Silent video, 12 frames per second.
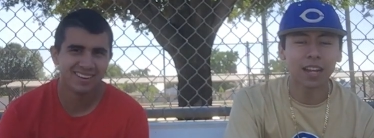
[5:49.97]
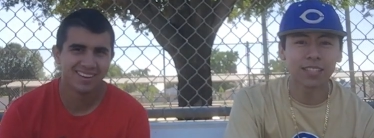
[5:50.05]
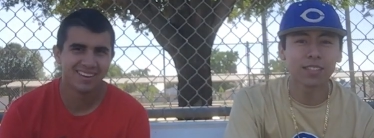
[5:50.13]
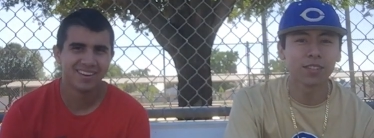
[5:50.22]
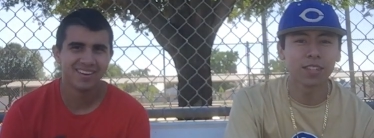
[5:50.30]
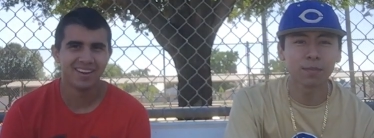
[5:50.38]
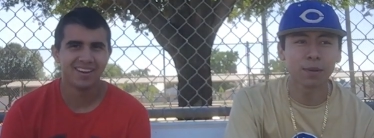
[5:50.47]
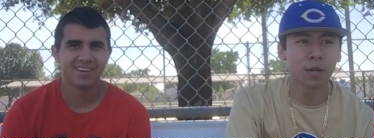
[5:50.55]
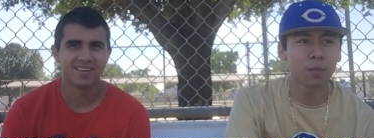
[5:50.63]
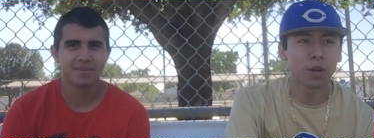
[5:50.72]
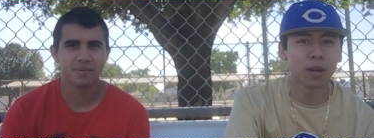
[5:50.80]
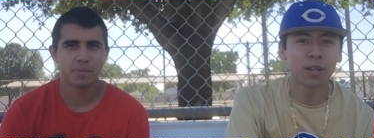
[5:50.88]
Speaker 1: I still think
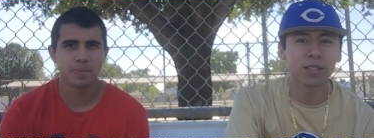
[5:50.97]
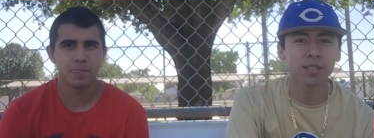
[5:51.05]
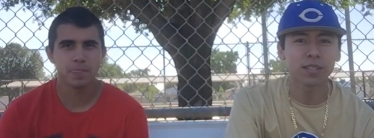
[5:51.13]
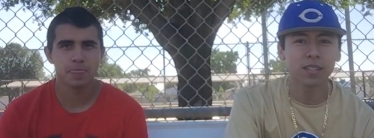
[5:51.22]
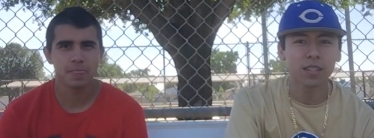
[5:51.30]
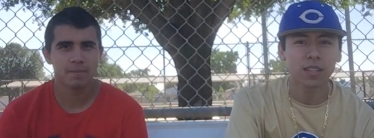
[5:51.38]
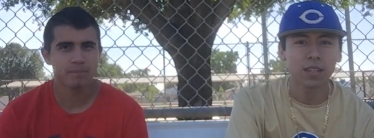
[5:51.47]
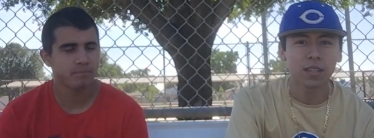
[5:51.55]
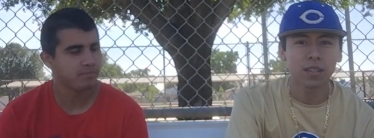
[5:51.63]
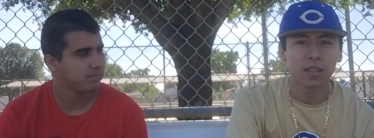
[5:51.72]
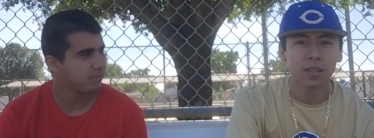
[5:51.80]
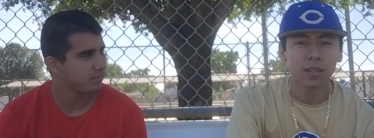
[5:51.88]
Barry Bonds
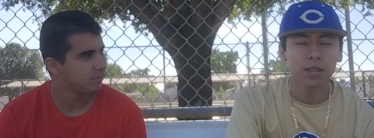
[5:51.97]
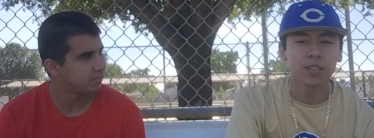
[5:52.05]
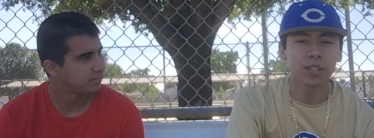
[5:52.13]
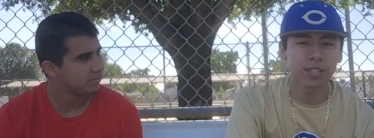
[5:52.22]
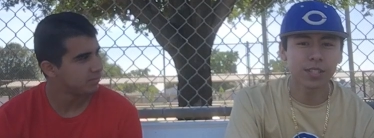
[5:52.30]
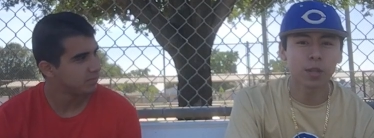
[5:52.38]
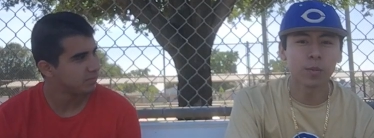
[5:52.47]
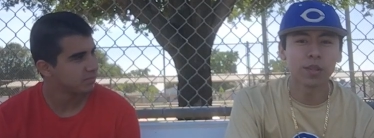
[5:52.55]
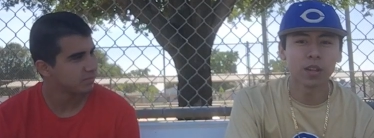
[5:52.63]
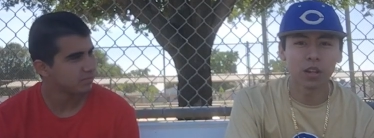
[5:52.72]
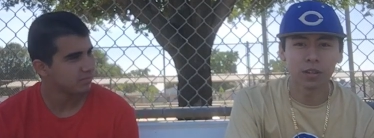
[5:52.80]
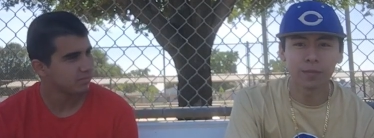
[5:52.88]
should still be in
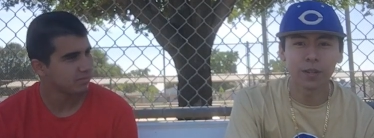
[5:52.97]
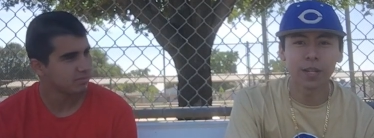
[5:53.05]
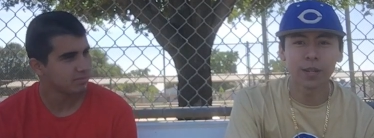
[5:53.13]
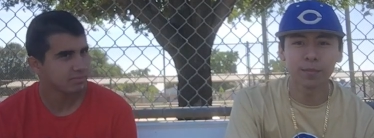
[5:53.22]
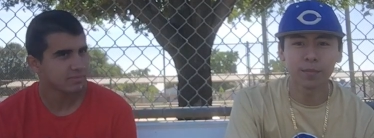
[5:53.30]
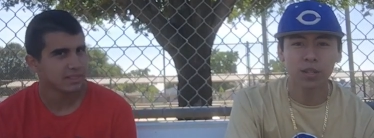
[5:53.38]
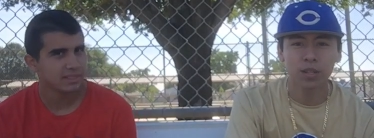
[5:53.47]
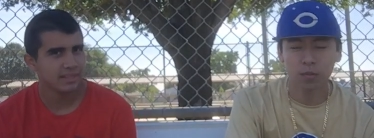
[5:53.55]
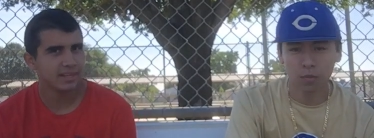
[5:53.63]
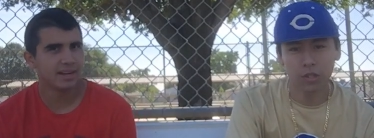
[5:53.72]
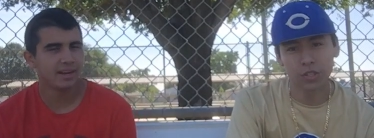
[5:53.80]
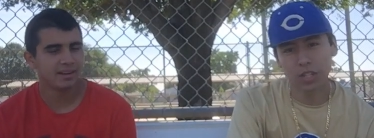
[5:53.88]
the Hall of Fame.
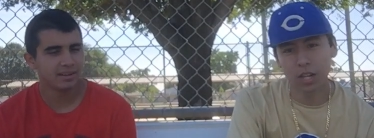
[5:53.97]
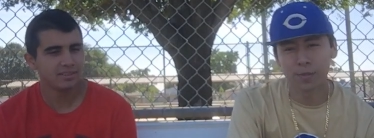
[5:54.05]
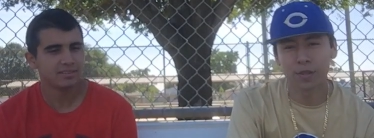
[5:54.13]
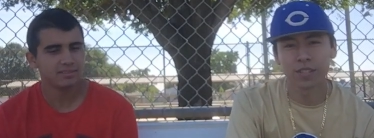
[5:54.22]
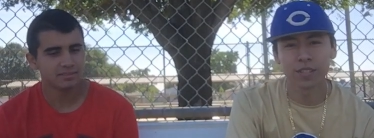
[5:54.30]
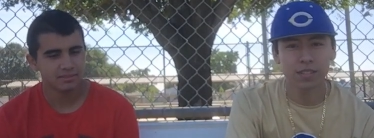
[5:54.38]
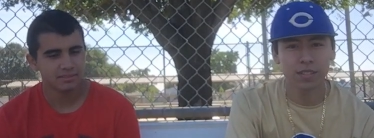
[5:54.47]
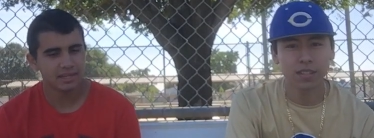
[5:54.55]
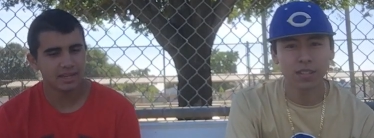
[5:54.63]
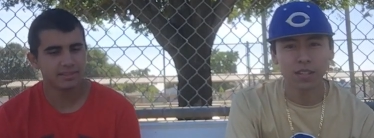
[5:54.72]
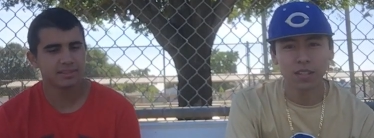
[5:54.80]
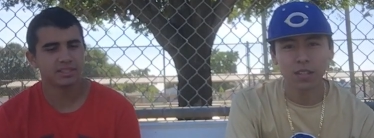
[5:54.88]
Yeah. Roger Clemens.
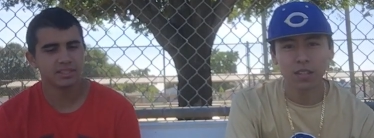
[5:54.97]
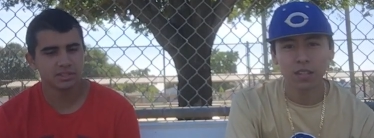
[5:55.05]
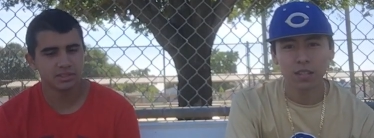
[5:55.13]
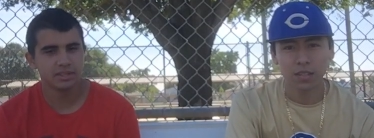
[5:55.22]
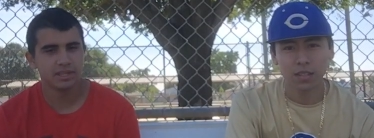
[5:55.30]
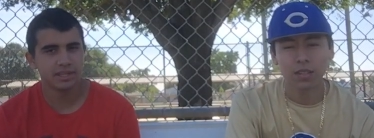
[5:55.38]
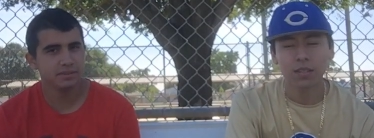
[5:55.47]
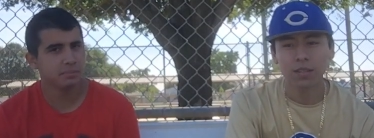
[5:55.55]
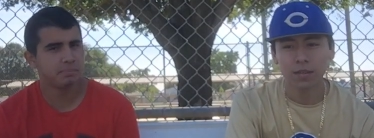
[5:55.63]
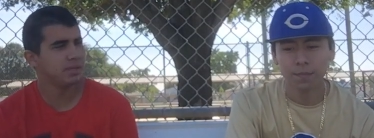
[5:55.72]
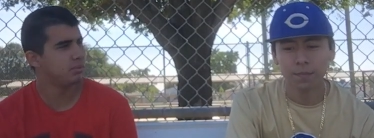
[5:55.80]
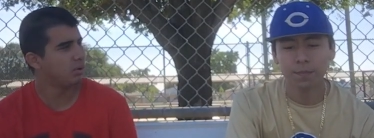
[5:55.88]
Yeah, I think they should. Yeah. Even
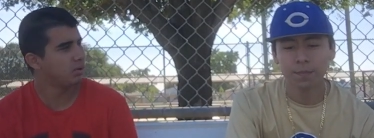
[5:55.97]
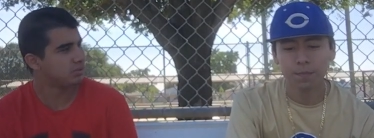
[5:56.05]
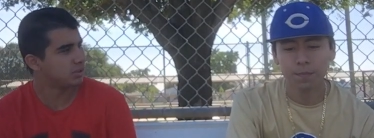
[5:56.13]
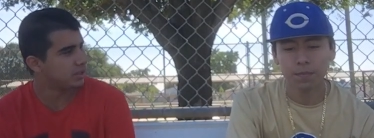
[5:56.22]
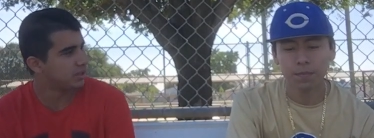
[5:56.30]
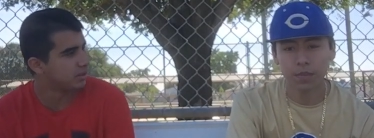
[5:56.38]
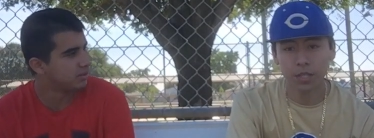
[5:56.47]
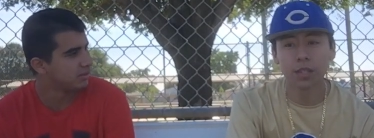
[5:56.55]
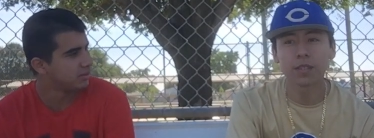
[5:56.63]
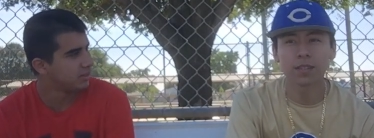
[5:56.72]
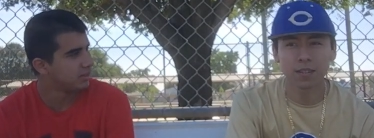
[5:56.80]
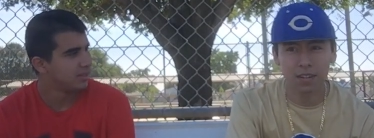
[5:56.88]
Pete Rose. You know? Yes,
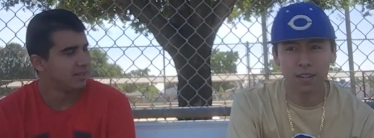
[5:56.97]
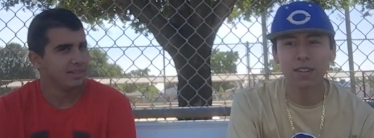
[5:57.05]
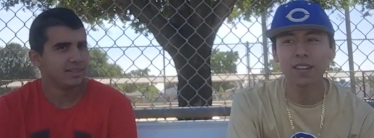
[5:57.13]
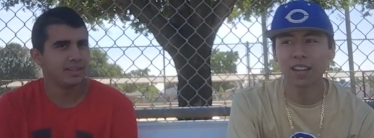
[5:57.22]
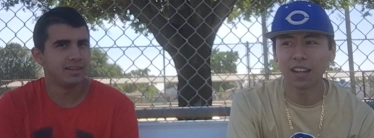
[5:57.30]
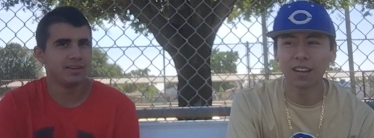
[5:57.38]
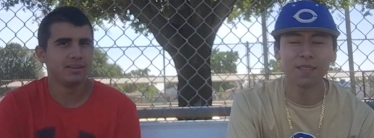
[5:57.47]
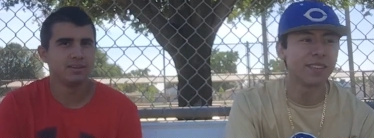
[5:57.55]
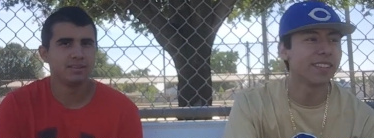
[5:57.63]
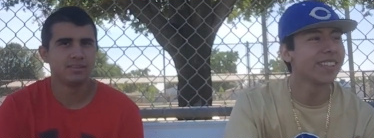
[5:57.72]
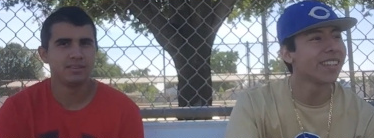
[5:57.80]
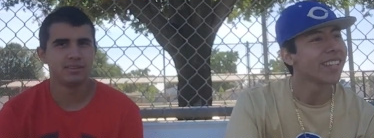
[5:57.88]
sir. Yeah. I
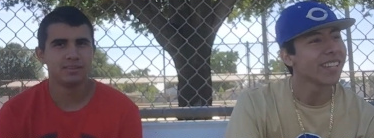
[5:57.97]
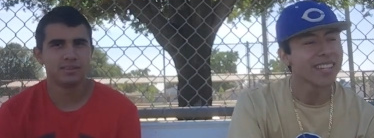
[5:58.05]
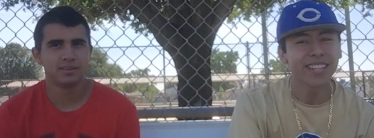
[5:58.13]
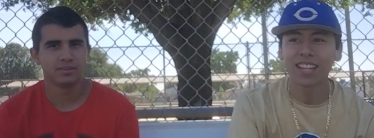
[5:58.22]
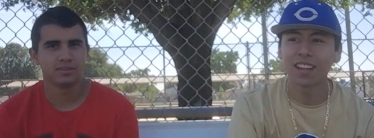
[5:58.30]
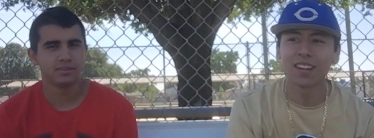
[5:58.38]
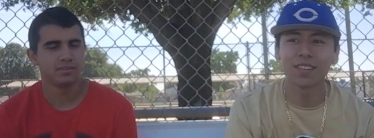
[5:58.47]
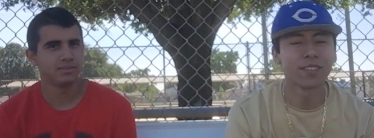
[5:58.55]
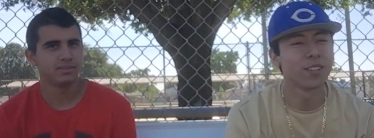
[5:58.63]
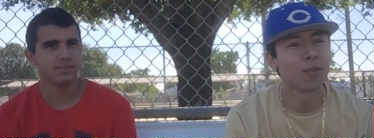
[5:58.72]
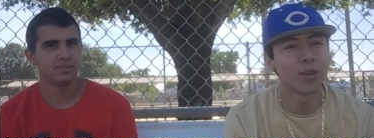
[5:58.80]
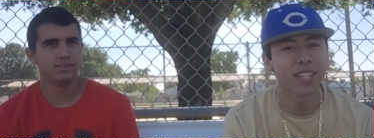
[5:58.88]
mean, I don't
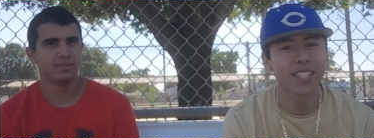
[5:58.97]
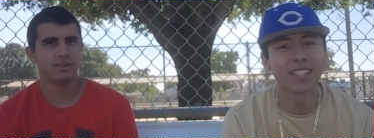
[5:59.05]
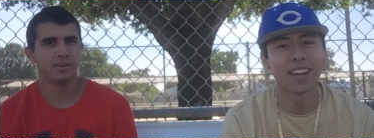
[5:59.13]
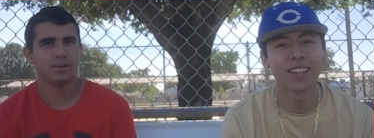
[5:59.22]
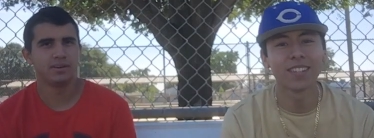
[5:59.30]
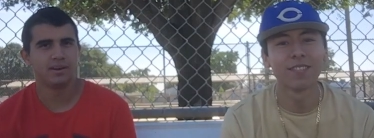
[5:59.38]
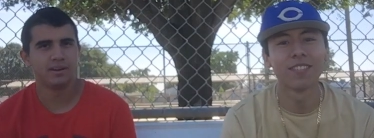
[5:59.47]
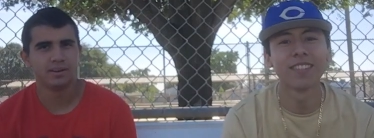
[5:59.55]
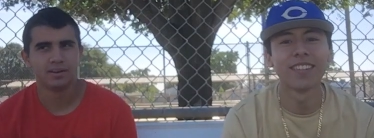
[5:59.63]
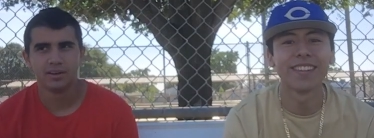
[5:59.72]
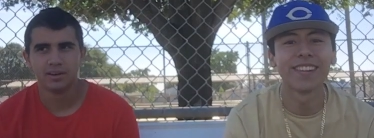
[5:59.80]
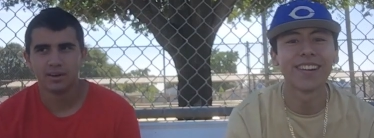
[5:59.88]
even know what he's not doing in
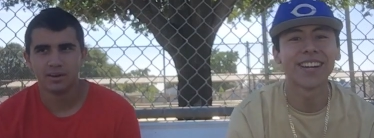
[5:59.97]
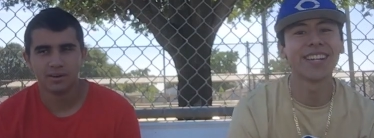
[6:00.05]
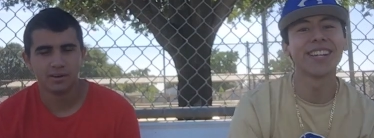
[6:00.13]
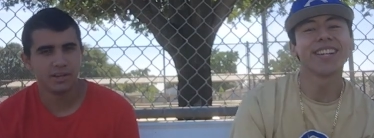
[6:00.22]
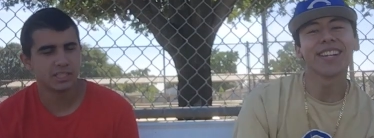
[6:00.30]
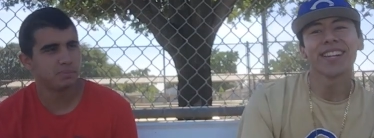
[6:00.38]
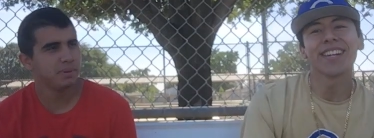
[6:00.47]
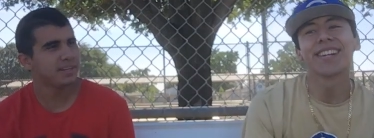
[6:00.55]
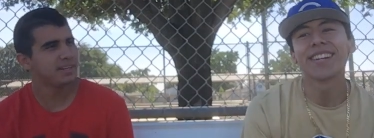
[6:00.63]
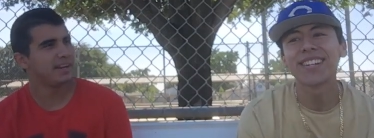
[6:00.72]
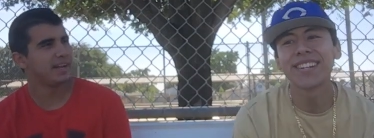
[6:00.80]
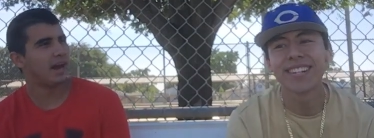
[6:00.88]
there.
Speaker 2: Oh, yeah,
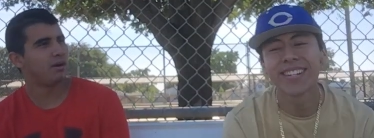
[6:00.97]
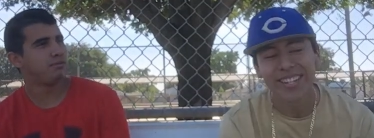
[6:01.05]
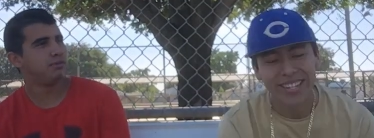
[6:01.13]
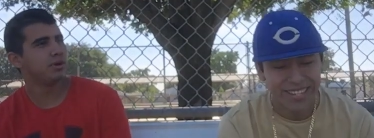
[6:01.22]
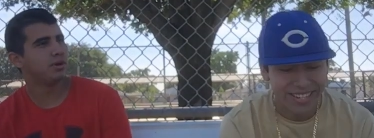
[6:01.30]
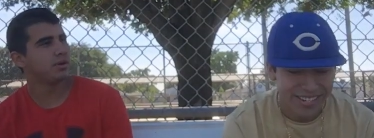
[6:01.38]
speaking of the outfield,